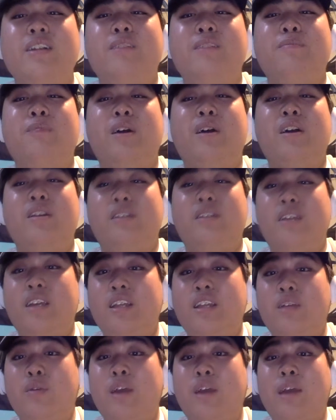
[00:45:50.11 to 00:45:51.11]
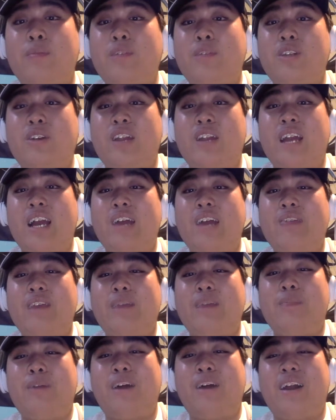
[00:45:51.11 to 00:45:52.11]
But either way, I'm still gonna have a
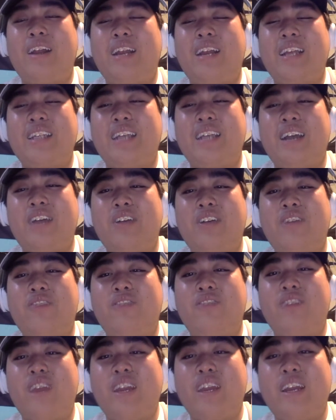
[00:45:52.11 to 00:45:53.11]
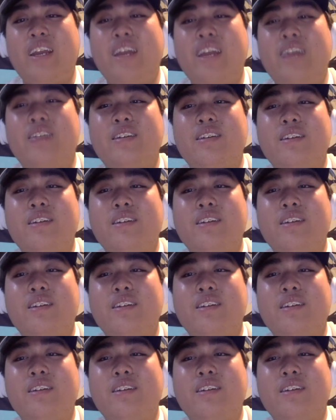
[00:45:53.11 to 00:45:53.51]
podcast out on Friday.